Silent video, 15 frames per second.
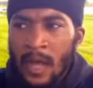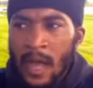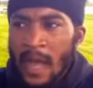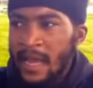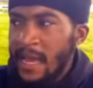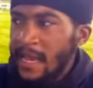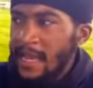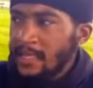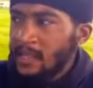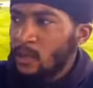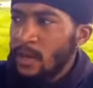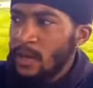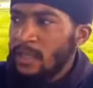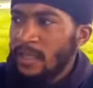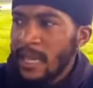And that's
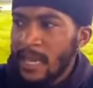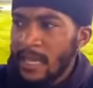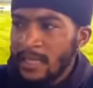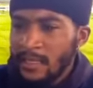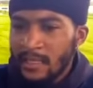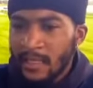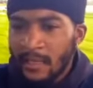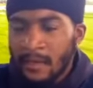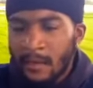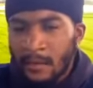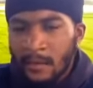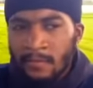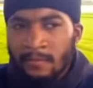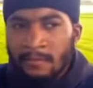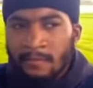one of the things
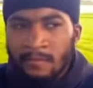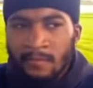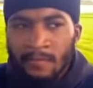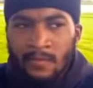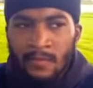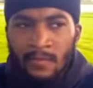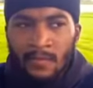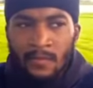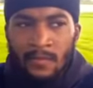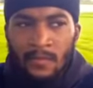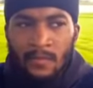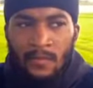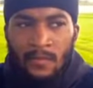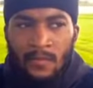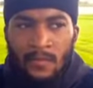um,
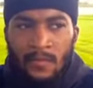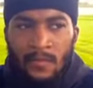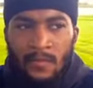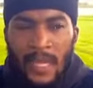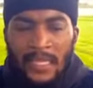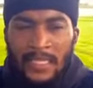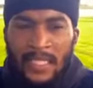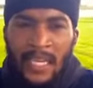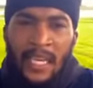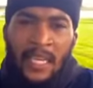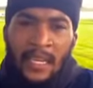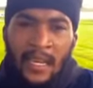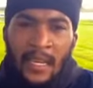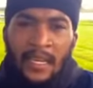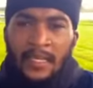that's
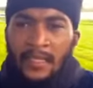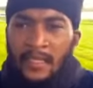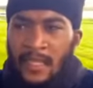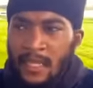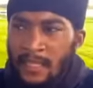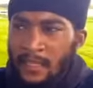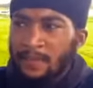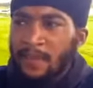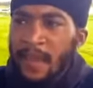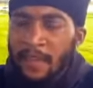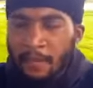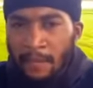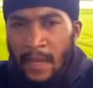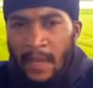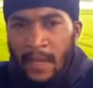key in this in this
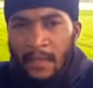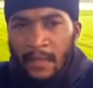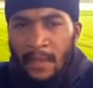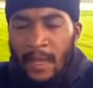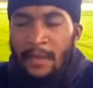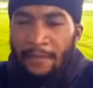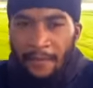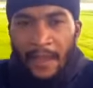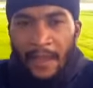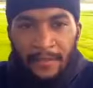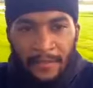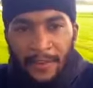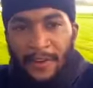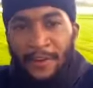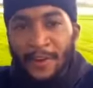faith, man.
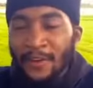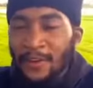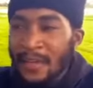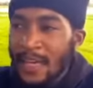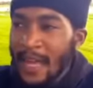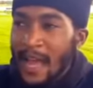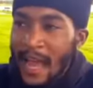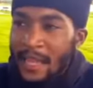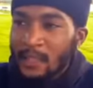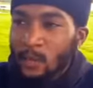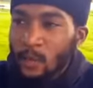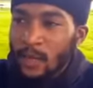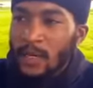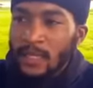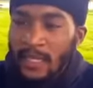Faith, you know? That's
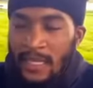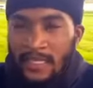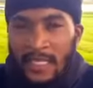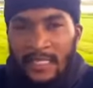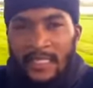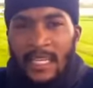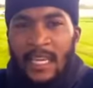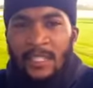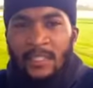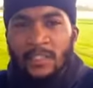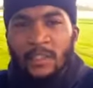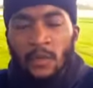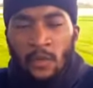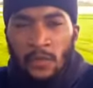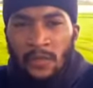one of the things that's key in
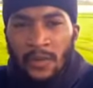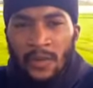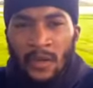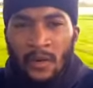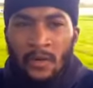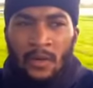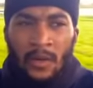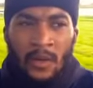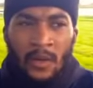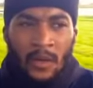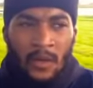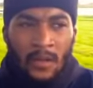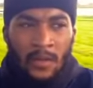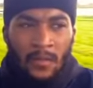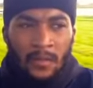this truth, you know?
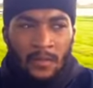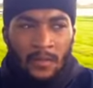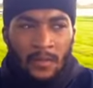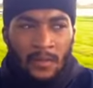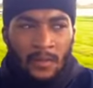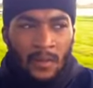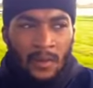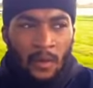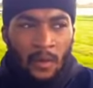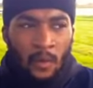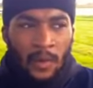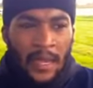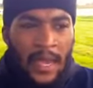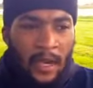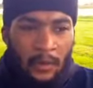
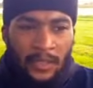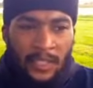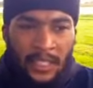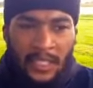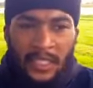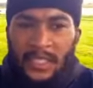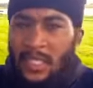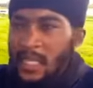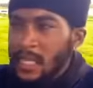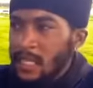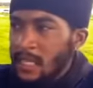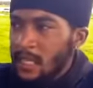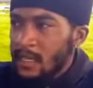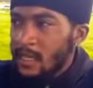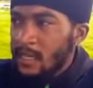We ain't gonna just see
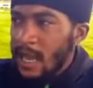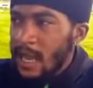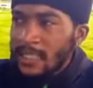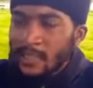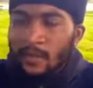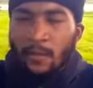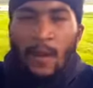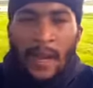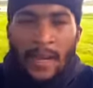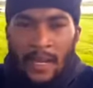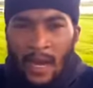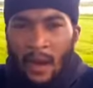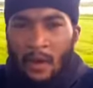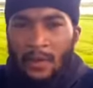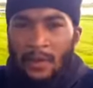as of right
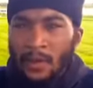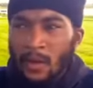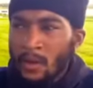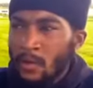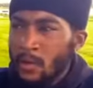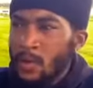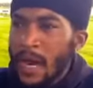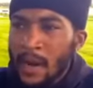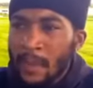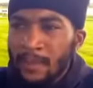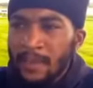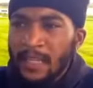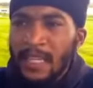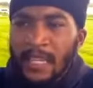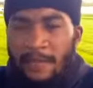now, you know? You gotta
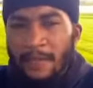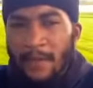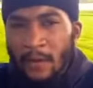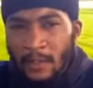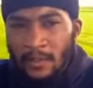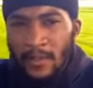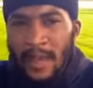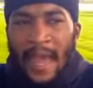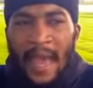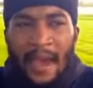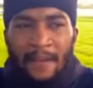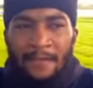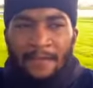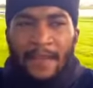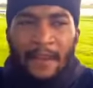believe first, man.
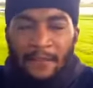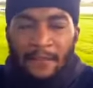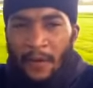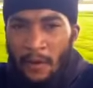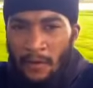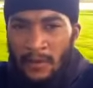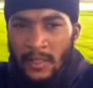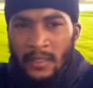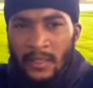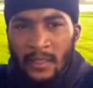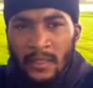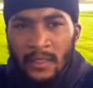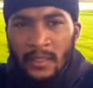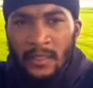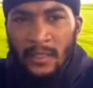Have faith first,
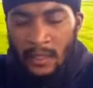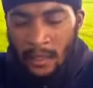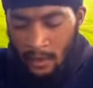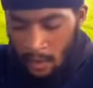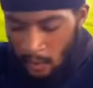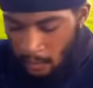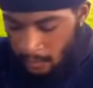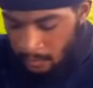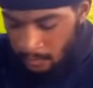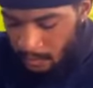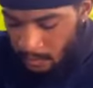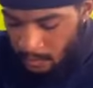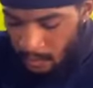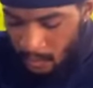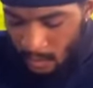you know?
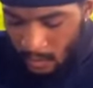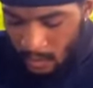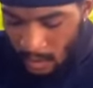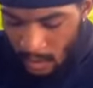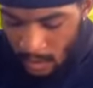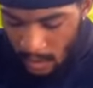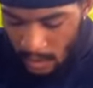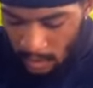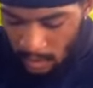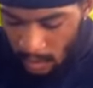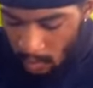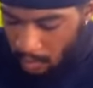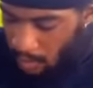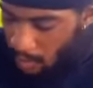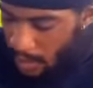
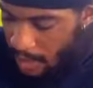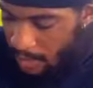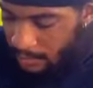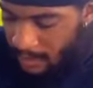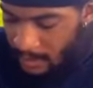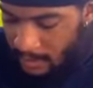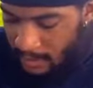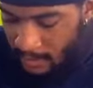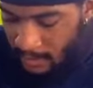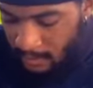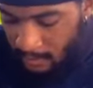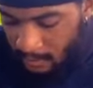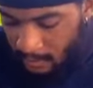So I am going to grab this.